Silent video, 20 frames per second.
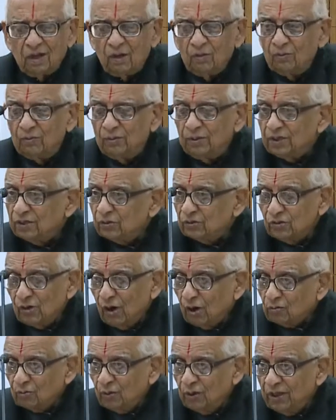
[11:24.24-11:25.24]
Now, it is
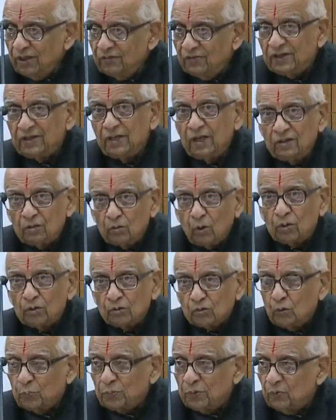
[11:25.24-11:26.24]
not only when I told
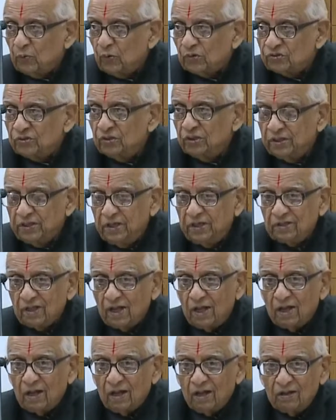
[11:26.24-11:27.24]
the Supreme Court in the
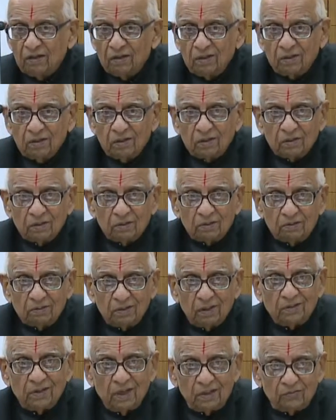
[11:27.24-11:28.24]
Gita,
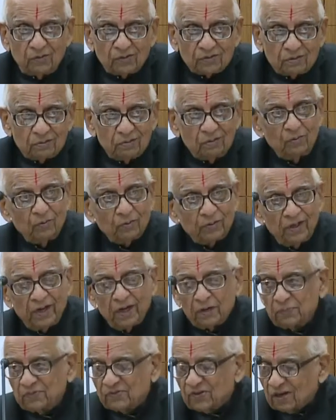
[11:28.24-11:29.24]
a judge was
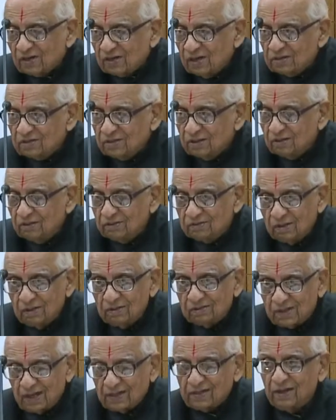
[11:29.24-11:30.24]
looking at me sarcastically,
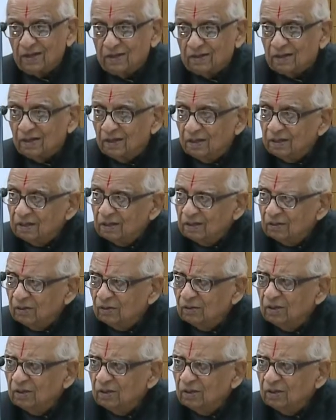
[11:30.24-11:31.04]
satirically.